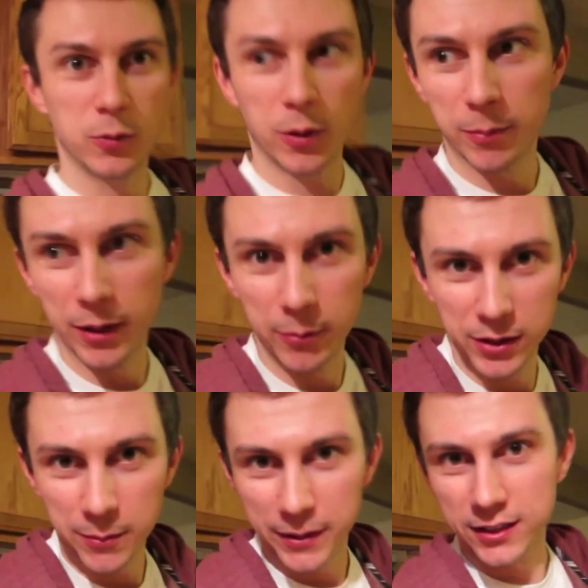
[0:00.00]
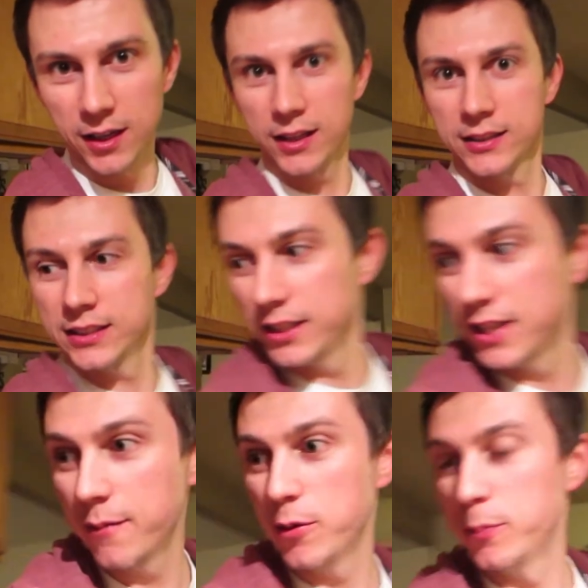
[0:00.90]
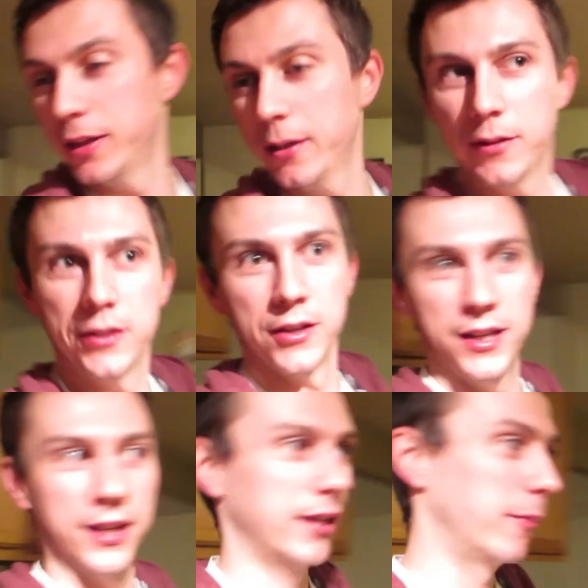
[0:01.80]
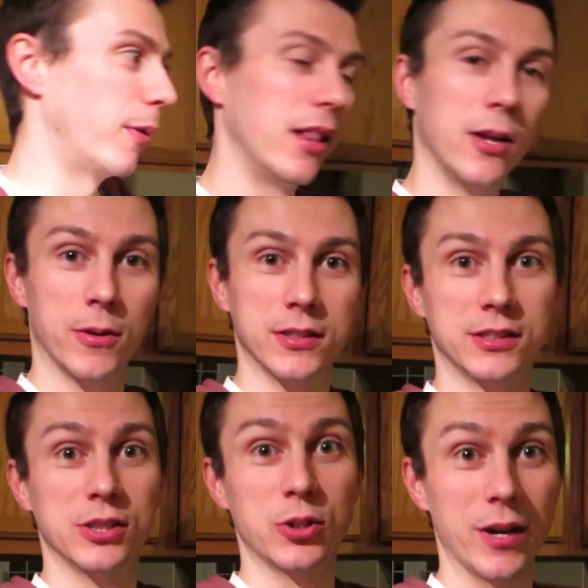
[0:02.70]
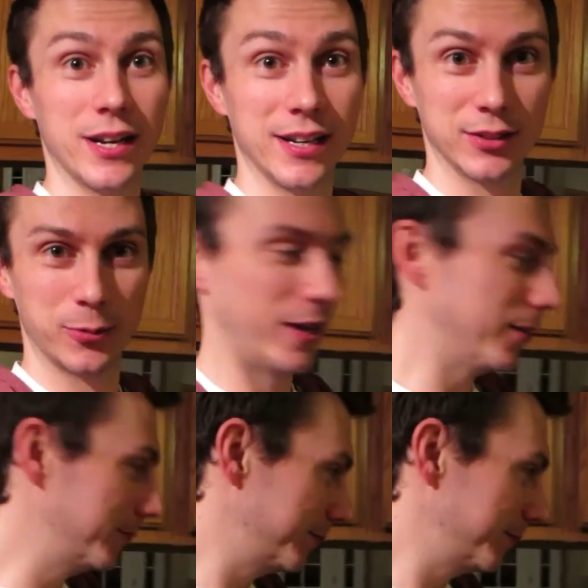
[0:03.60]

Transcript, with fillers: one problem with a big dog is anytime you play with your kid, Apollo wants to join in as well.